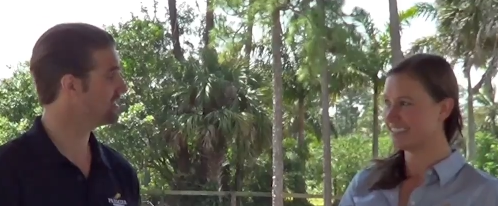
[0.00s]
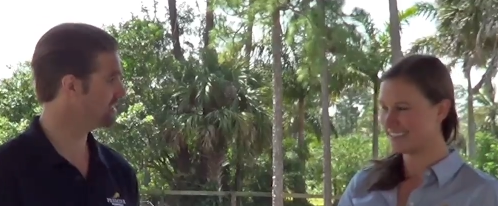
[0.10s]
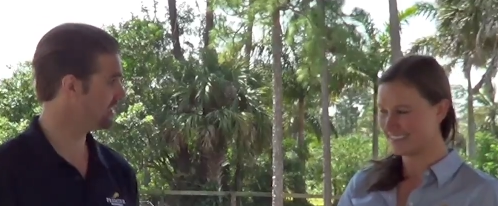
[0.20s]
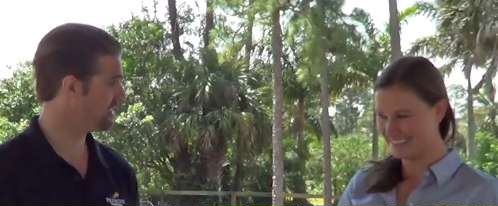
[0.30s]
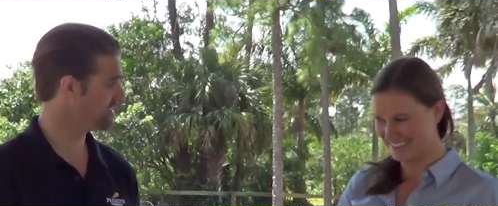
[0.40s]

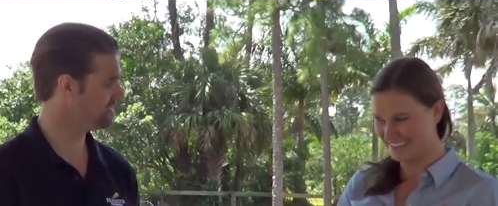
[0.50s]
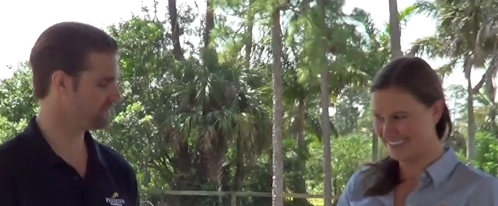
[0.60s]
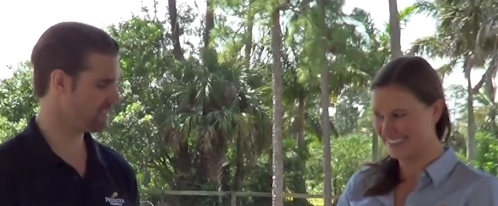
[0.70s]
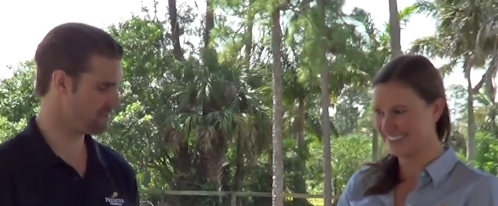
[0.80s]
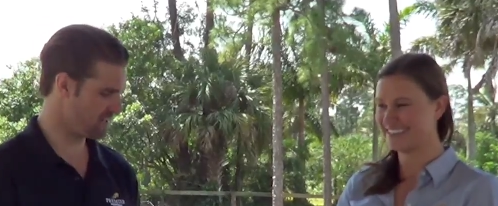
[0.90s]
Speaker 1: Okay,
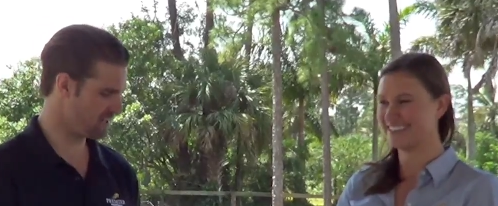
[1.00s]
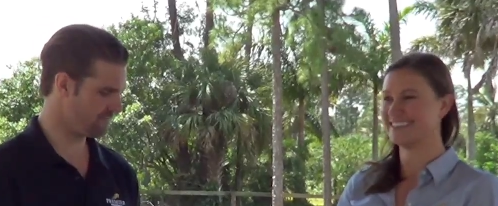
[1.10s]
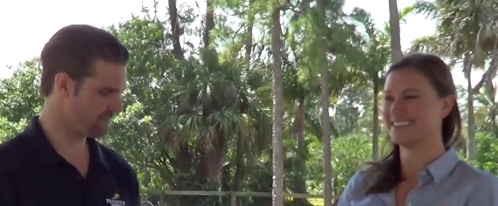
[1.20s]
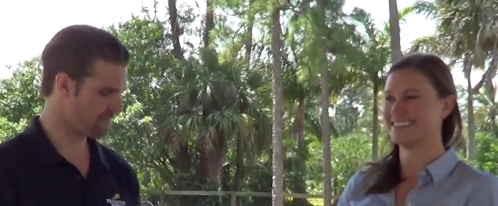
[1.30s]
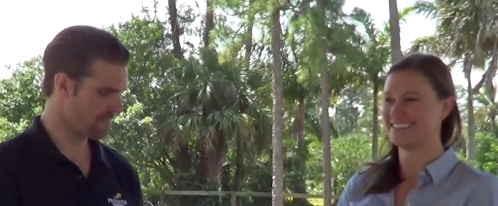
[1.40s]
all
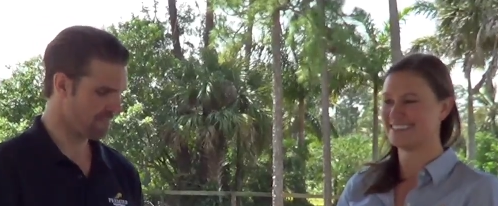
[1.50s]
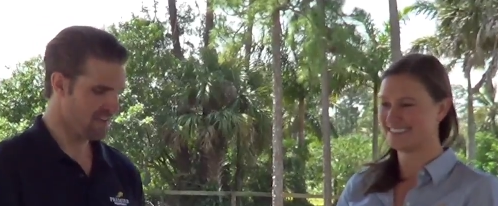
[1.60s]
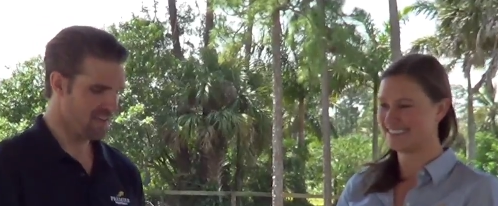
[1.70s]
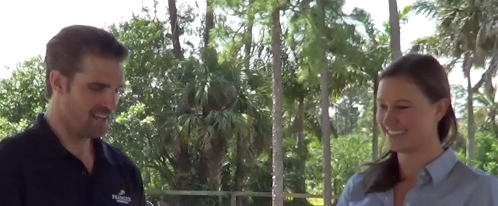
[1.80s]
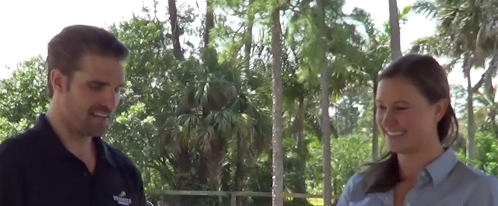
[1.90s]
right.
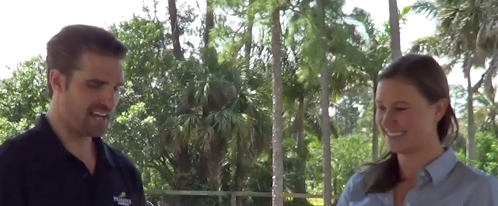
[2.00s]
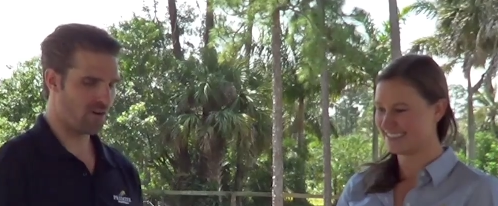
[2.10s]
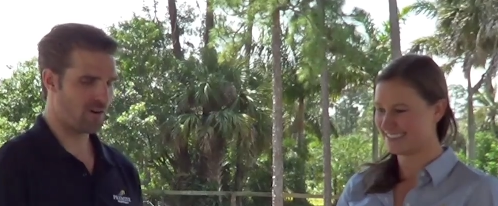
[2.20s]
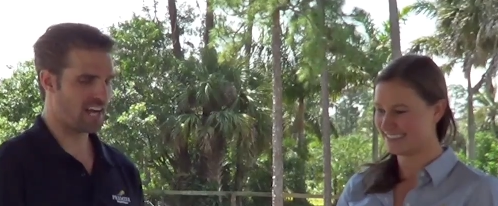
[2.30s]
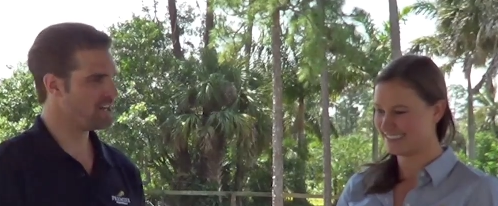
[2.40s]

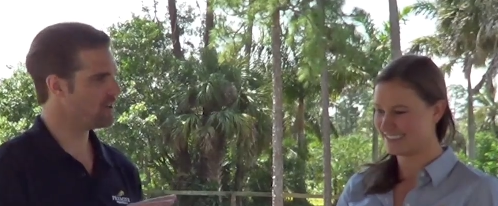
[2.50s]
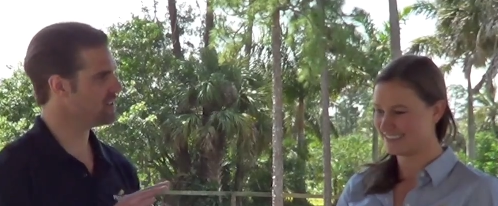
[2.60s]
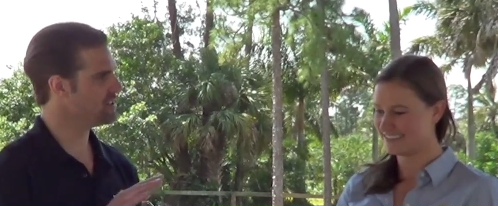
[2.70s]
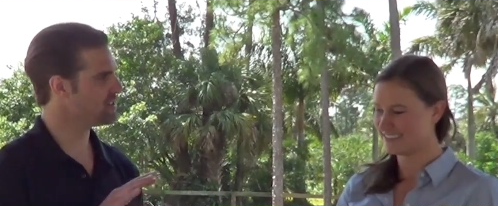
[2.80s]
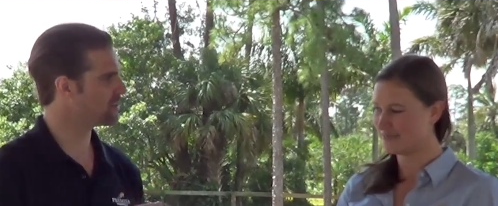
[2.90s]
Now, I know
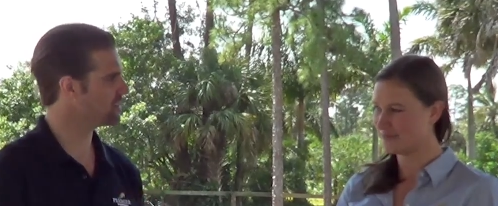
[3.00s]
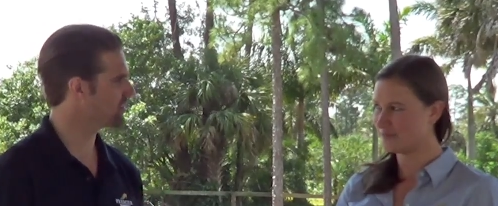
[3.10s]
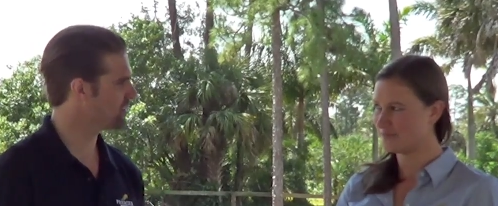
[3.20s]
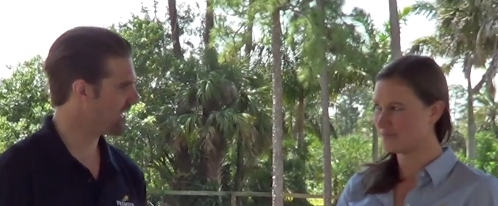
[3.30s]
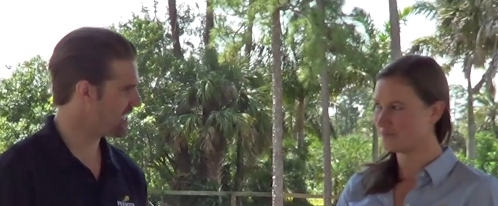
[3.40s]
in your
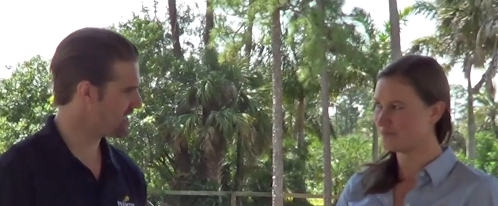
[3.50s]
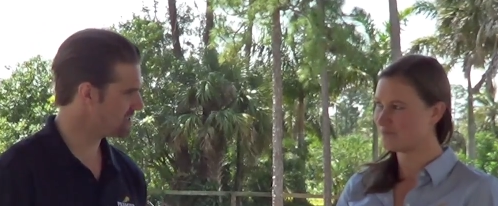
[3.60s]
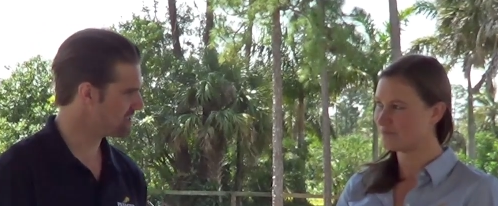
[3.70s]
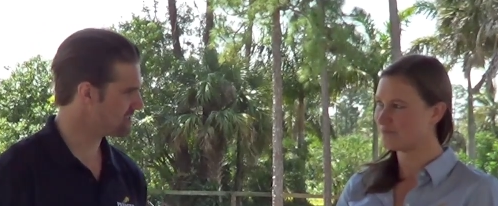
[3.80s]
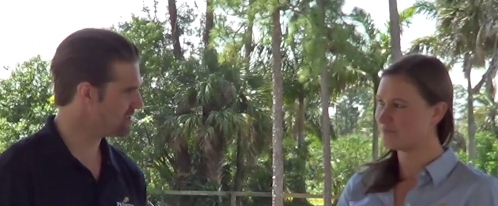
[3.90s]
earlier
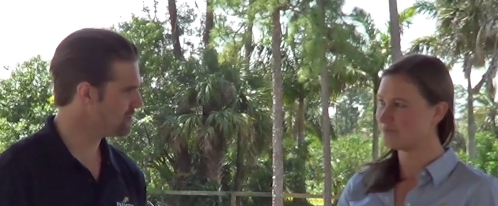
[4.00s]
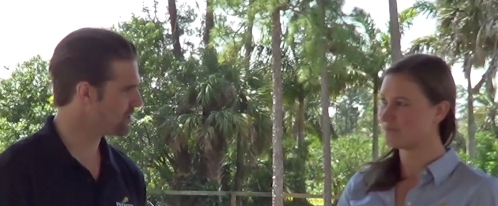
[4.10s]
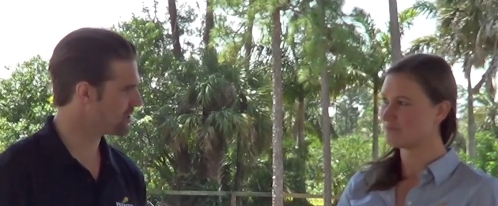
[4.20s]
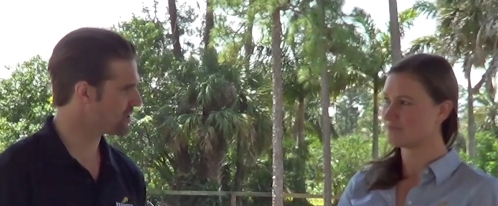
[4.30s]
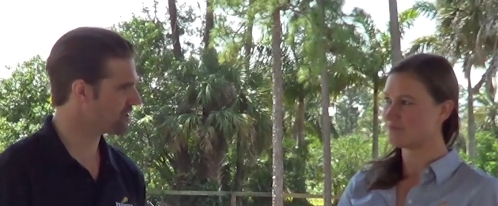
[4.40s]
days you
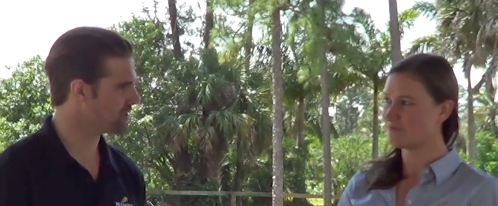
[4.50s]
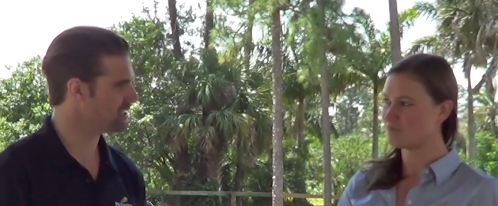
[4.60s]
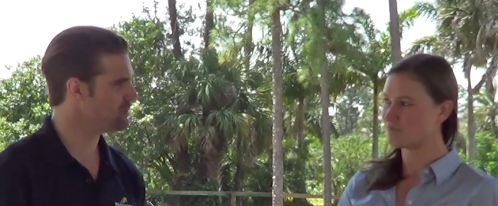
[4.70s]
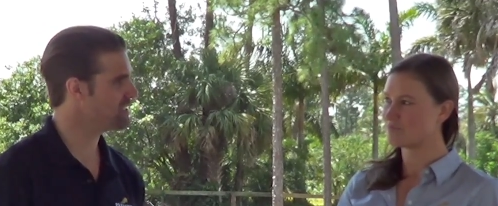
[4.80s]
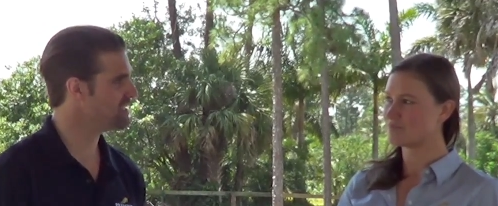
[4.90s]
were
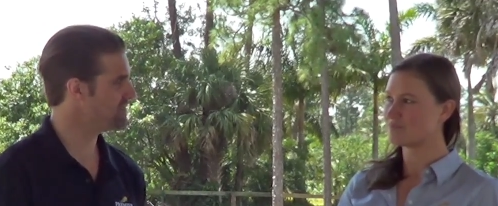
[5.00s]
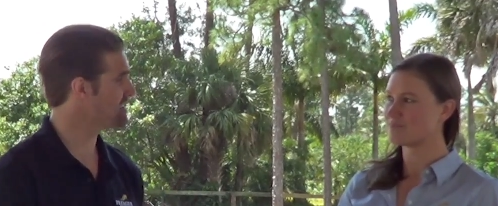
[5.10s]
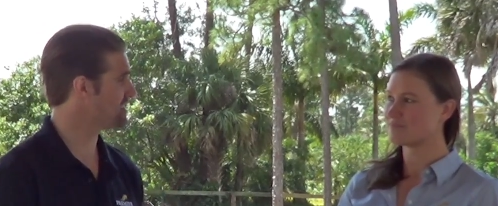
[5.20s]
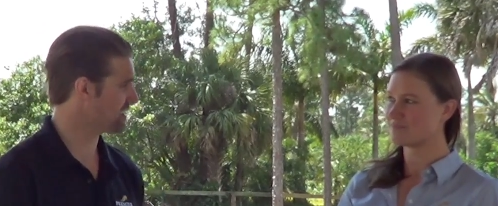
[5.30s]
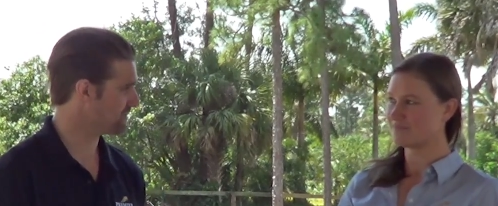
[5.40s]
you did
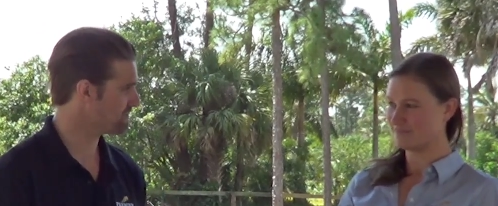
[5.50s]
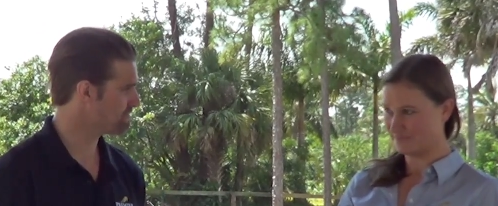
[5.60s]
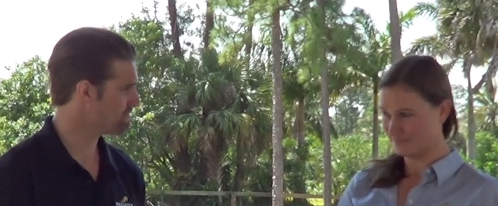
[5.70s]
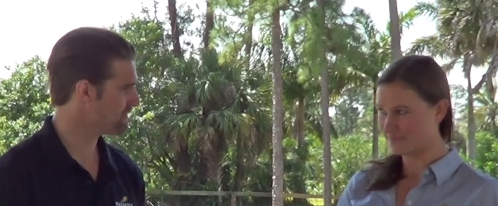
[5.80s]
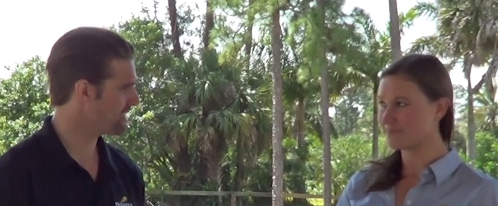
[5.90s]
eventing.
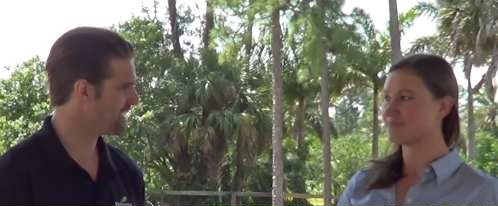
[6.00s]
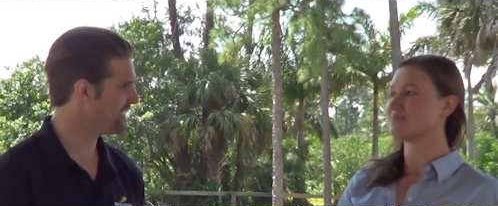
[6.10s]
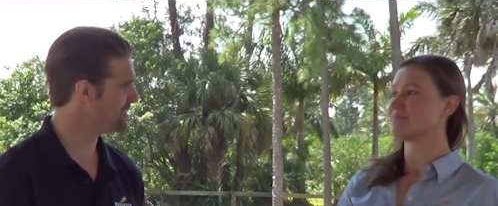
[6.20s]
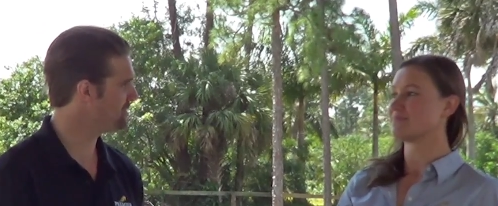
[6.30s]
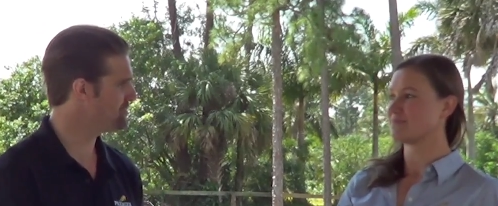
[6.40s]

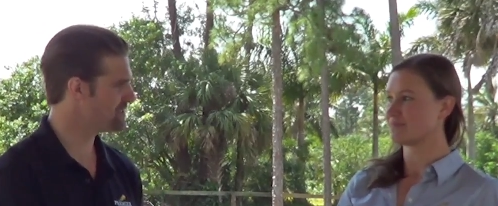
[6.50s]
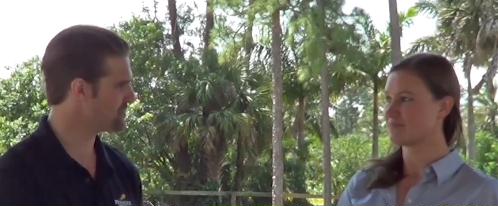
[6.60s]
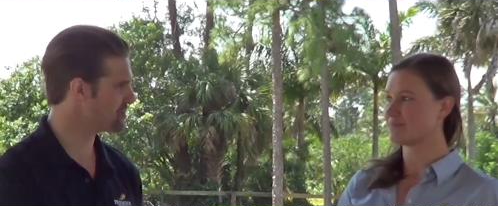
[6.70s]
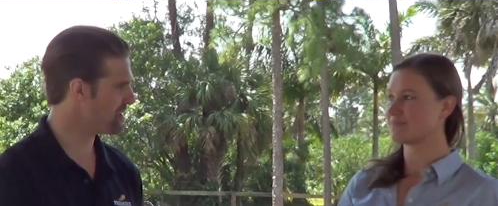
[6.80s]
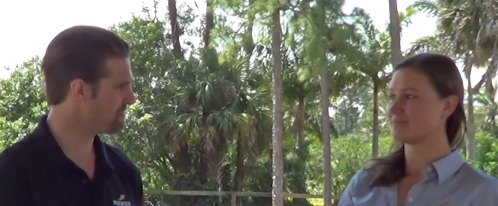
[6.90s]
Uh, do you
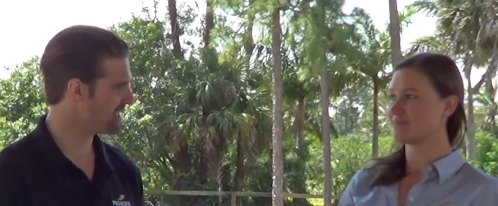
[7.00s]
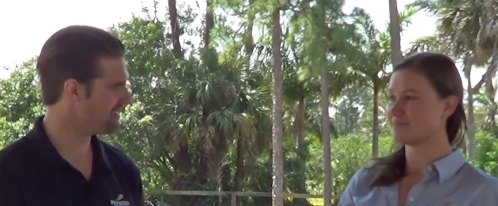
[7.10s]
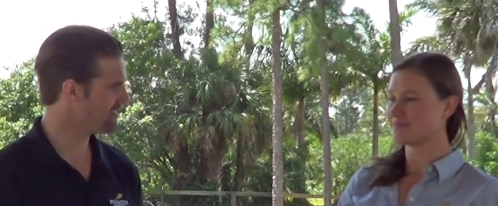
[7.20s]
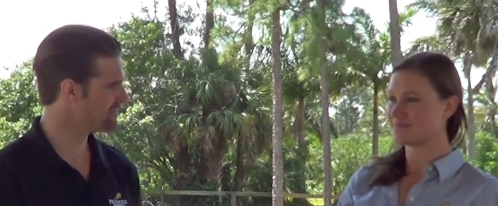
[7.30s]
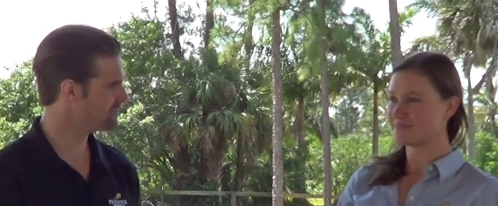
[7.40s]
still jump at all?